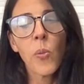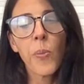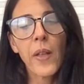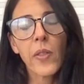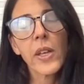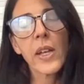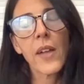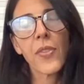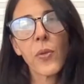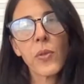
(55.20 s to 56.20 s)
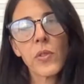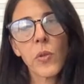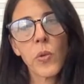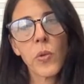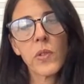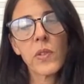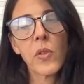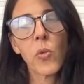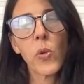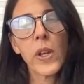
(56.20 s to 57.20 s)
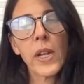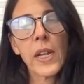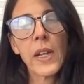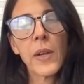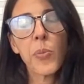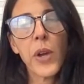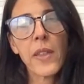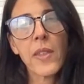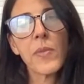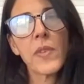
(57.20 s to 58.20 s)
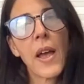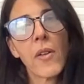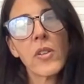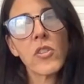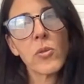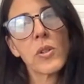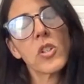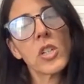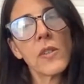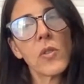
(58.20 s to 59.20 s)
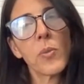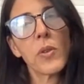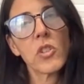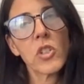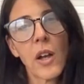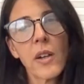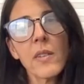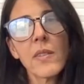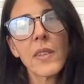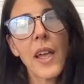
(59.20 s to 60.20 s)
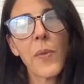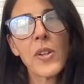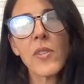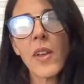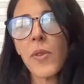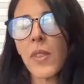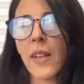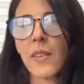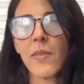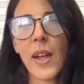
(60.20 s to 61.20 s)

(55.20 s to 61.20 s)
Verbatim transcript: by looking at those goals, we break them down into achievable chunks, and we do that with lots of